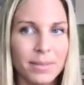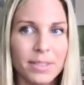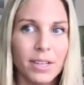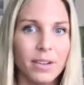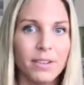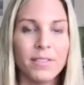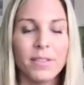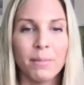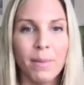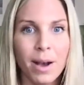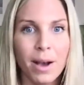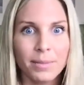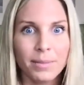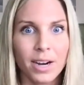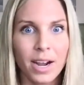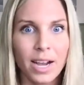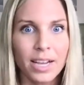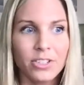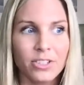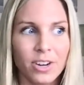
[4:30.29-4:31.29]
So if the moms are
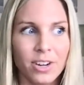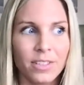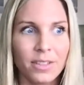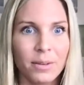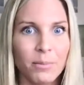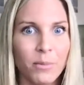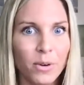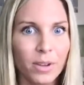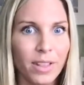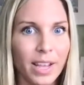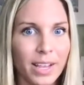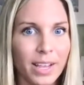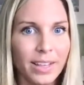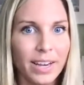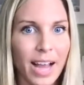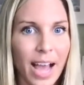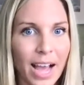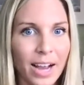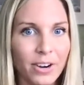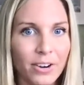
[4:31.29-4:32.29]
high strung, they're more likely
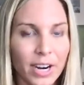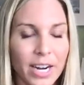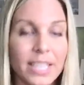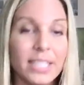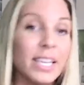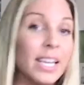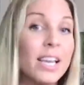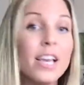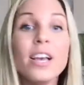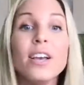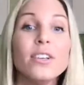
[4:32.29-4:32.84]
to act crazy.